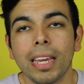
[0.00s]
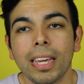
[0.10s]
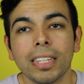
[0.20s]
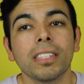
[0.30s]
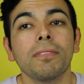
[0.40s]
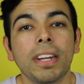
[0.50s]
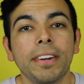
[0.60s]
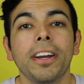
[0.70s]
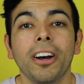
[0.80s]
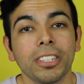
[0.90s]
It's a
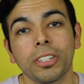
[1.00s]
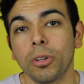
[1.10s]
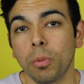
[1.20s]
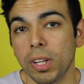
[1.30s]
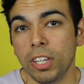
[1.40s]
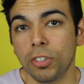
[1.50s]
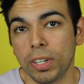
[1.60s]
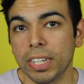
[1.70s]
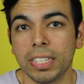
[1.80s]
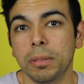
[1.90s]
very Oscar worthy
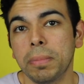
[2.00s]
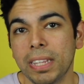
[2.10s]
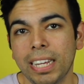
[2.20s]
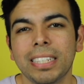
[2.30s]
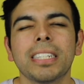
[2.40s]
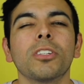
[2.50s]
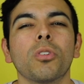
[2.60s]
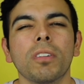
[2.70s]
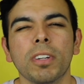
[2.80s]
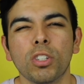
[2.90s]
dress, but that's
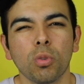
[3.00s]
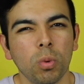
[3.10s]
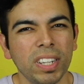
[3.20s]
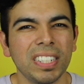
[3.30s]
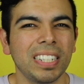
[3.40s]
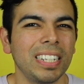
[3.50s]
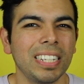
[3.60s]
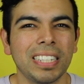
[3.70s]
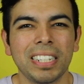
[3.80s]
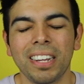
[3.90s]
sort of a twist.
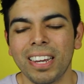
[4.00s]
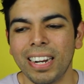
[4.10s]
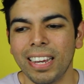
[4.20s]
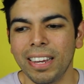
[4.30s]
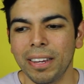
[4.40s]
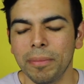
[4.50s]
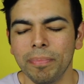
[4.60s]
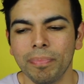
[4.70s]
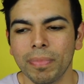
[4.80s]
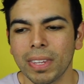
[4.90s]
It's not
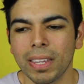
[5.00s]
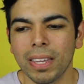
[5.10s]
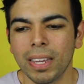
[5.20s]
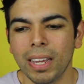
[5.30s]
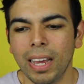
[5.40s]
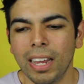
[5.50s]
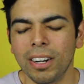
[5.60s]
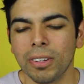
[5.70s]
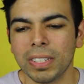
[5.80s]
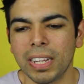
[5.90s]
I don't
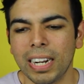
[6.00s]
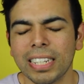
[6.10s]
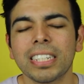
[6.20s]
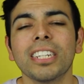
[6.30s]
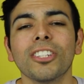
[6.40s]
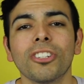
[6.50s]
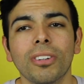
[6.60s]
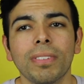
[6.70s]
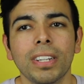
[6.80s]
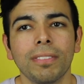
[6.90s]
know, it's not as
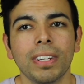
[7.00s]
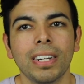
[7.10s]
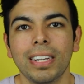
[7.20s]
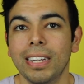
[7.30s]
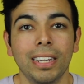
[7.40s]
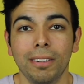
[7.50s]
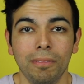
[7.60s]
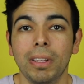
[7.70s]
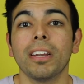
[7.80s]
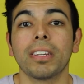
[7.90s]
conservative, and
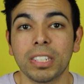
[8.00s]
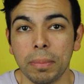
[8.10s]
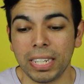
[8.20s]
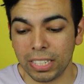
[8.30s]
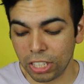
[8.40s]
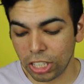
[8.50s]
it looks amazing.